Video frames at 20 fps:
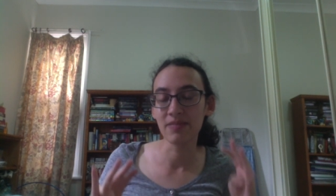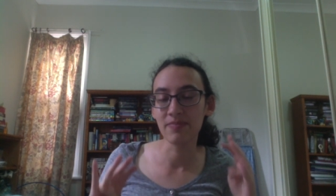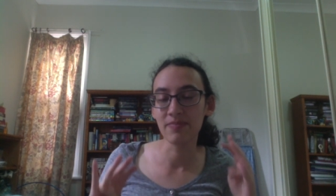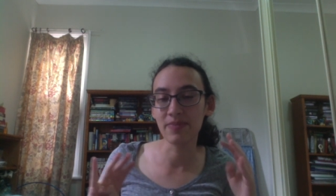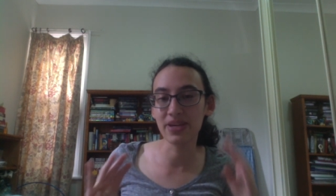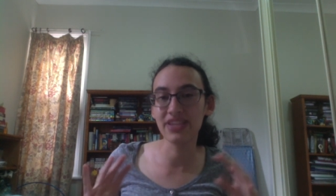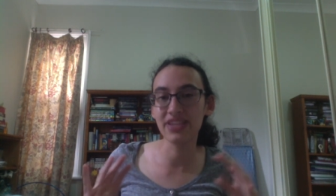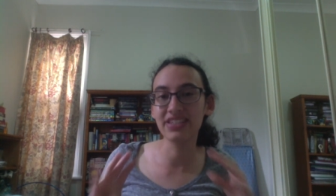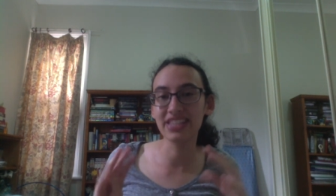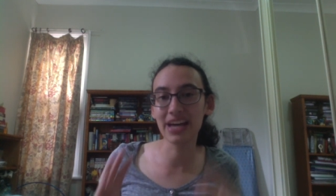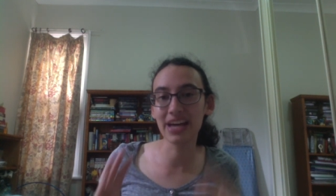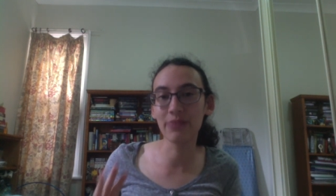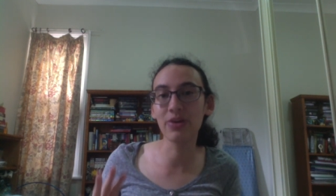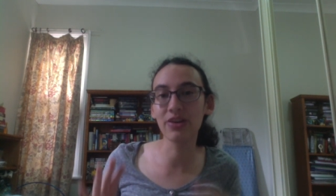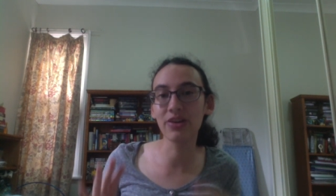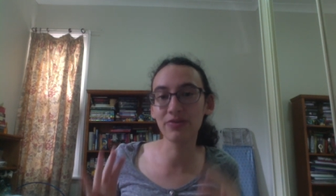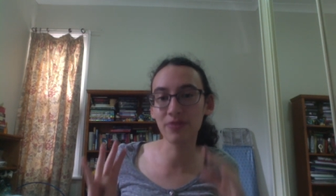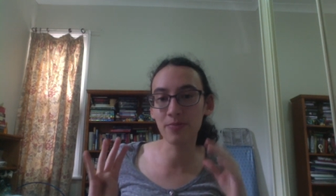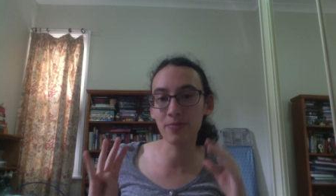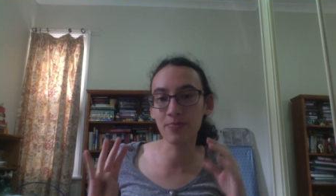be
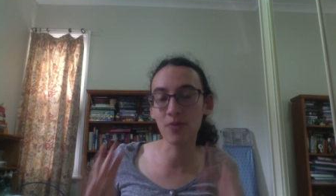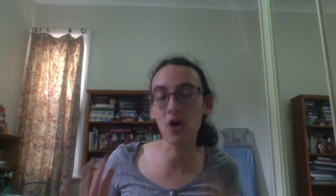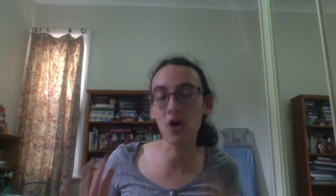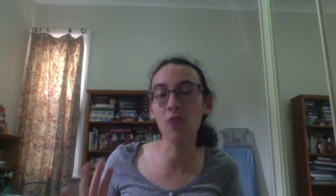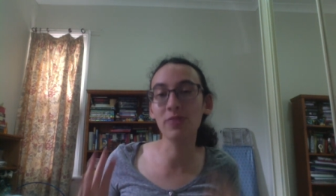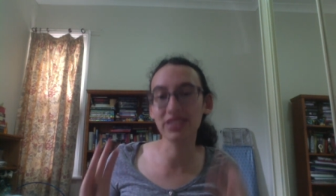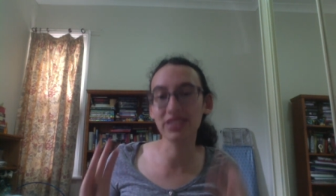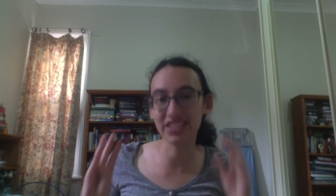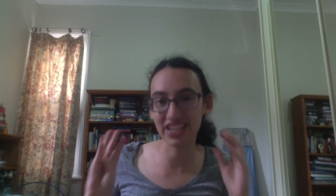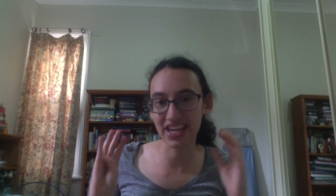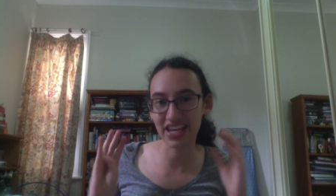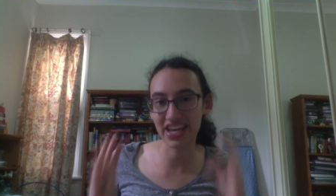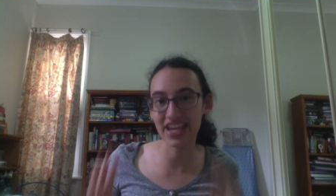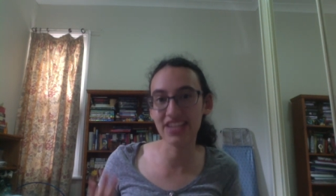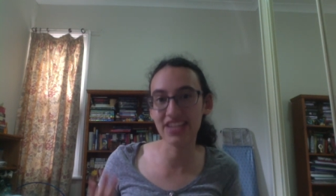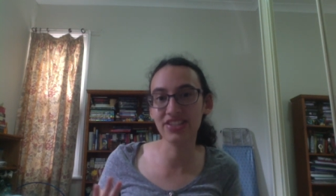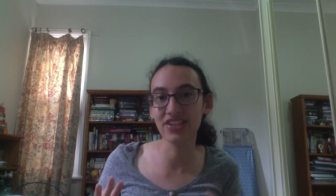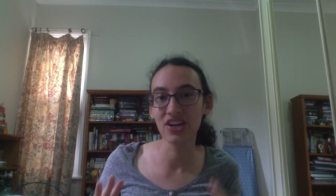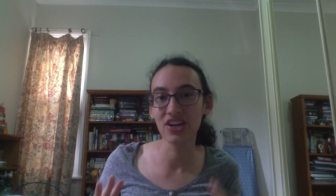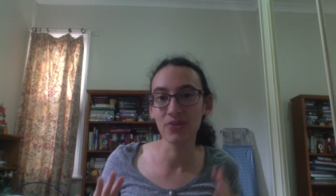someone for Bulma to
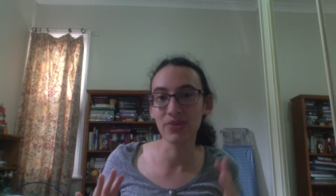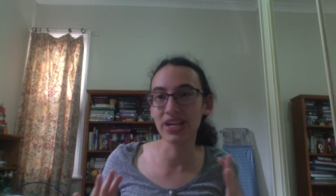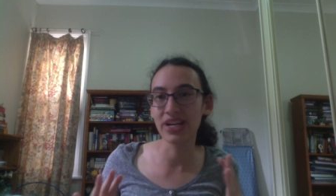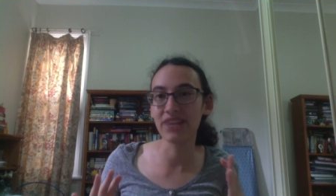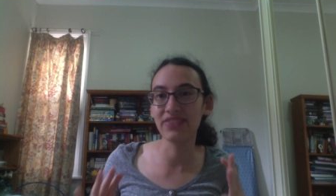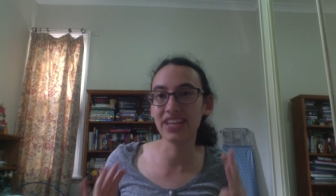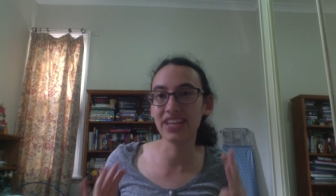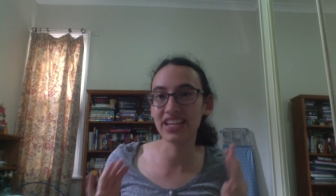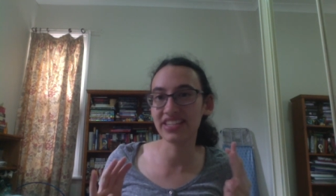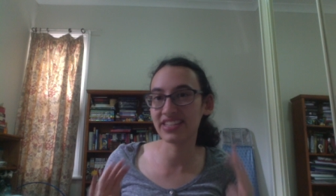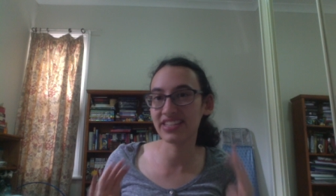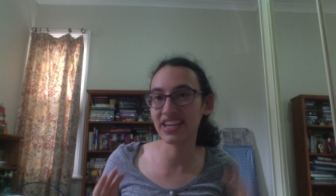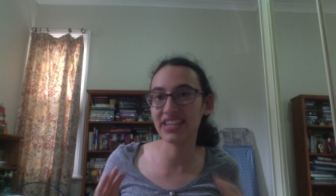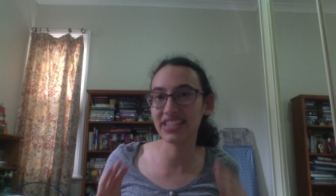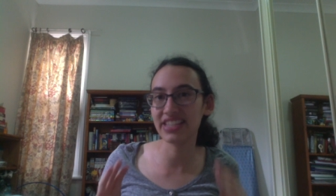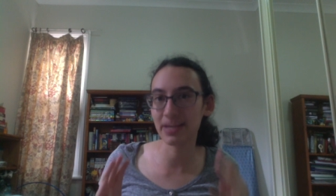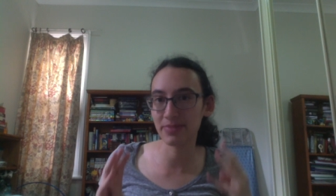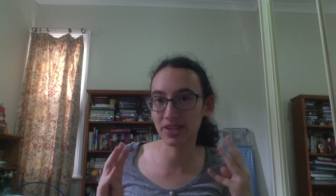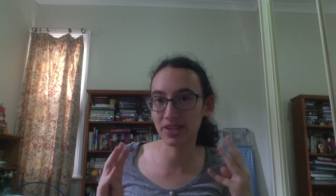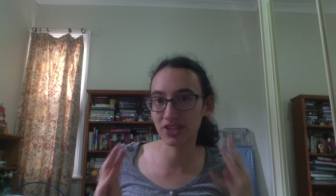hit whenever they say
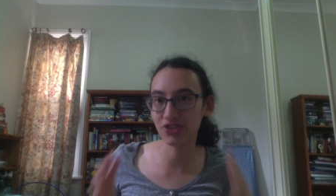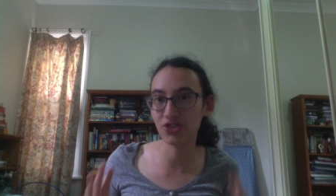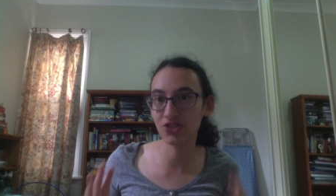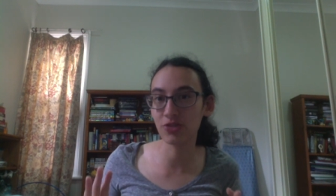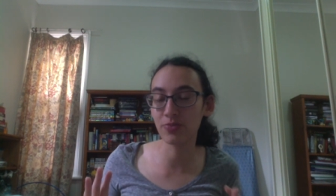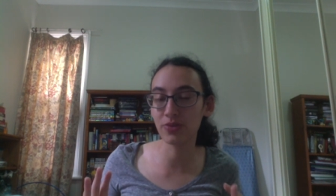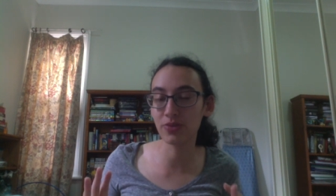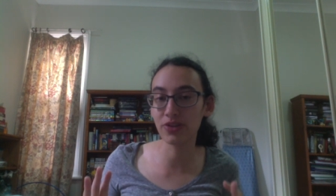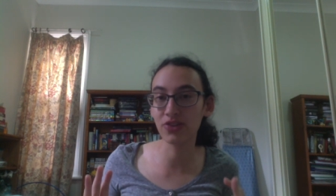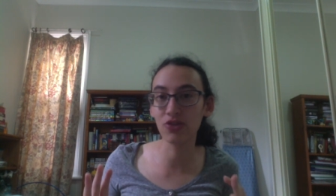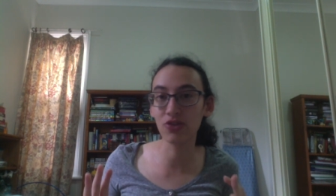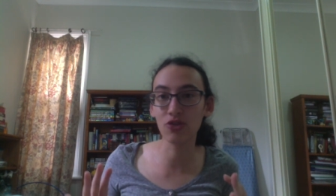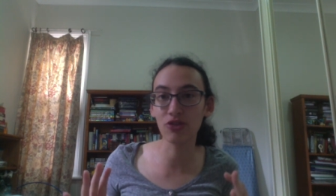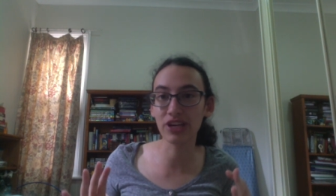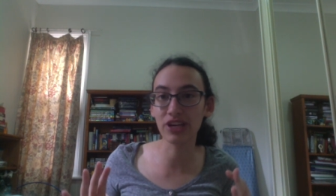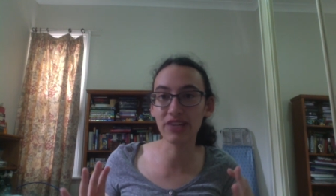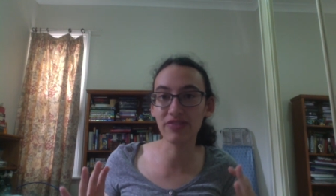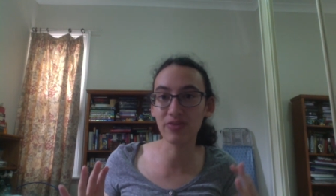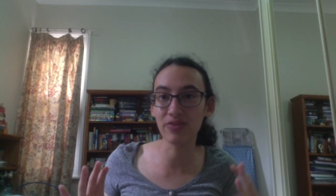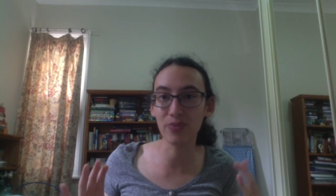something stupid or
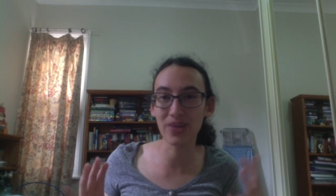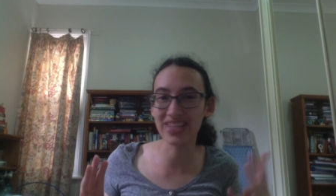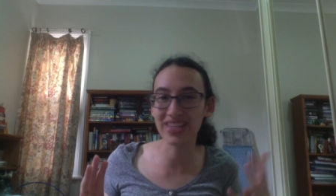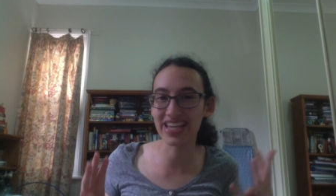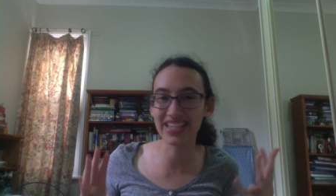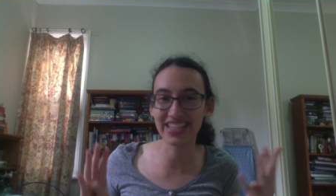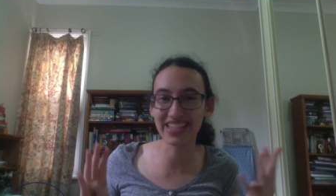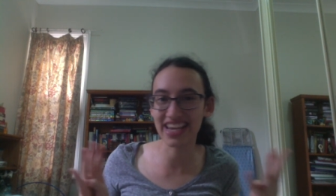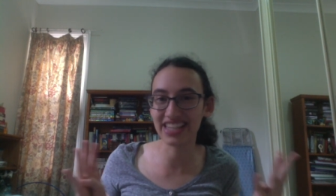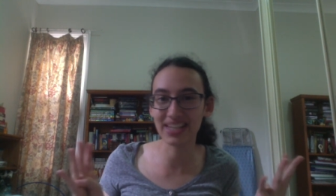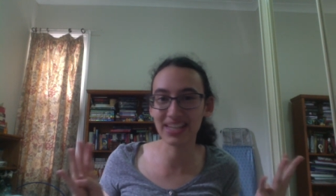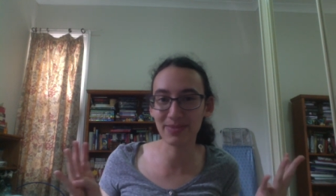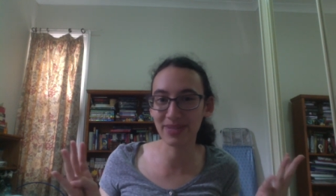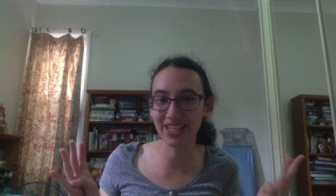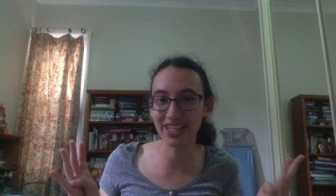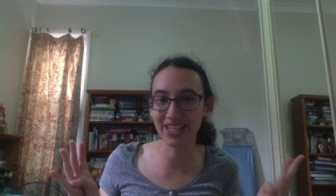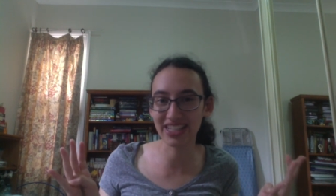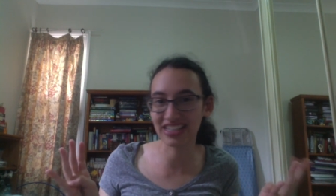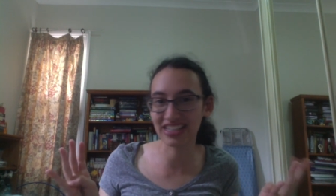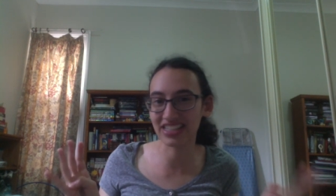even when they say
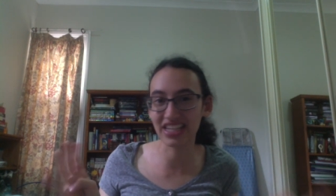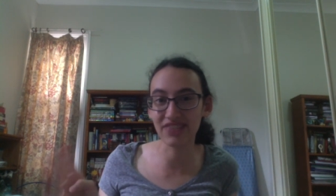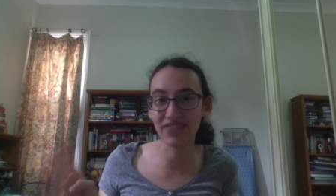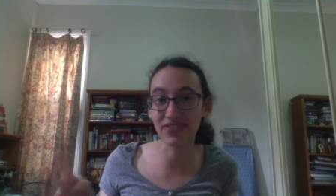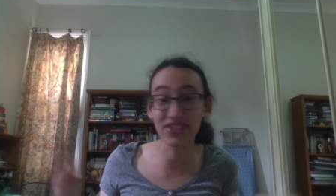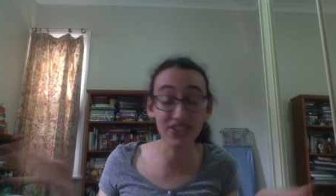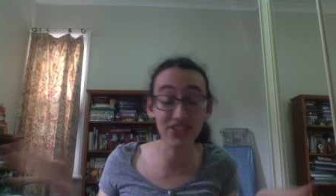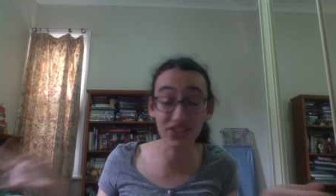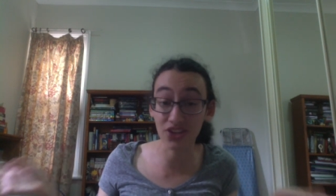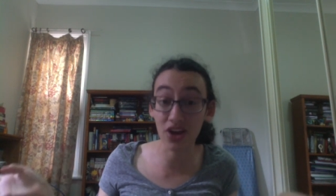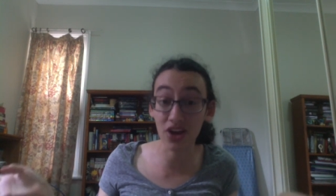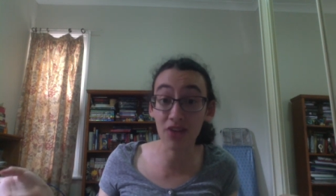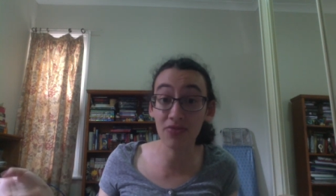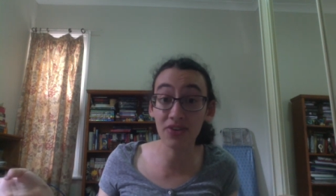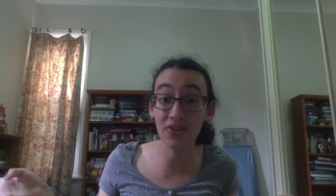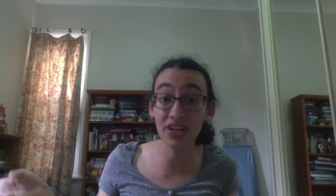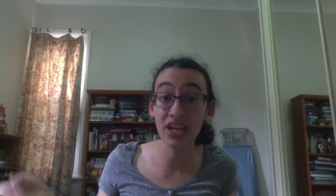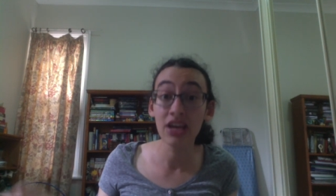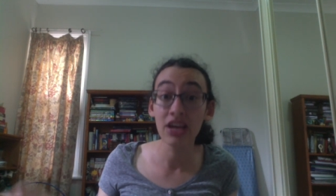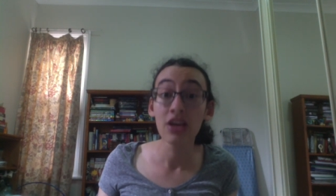something doesn't even deserve
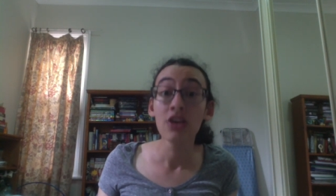it.